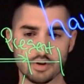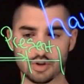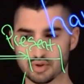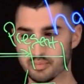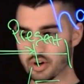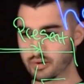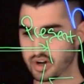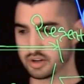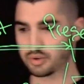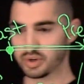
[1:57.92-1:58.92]
So I'm going to
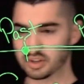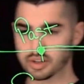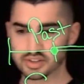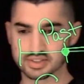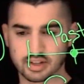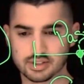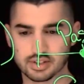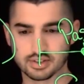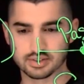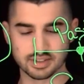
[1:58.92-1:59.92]
write a quick little
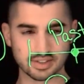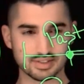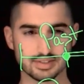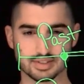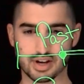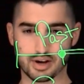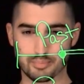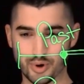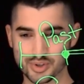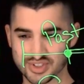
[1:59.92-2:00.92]
sentence, and this is a
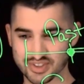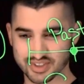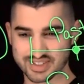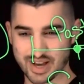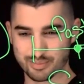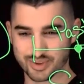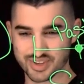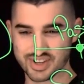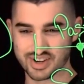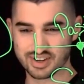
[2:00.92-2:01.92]
personal example
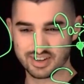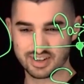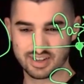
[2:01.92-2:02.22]
here.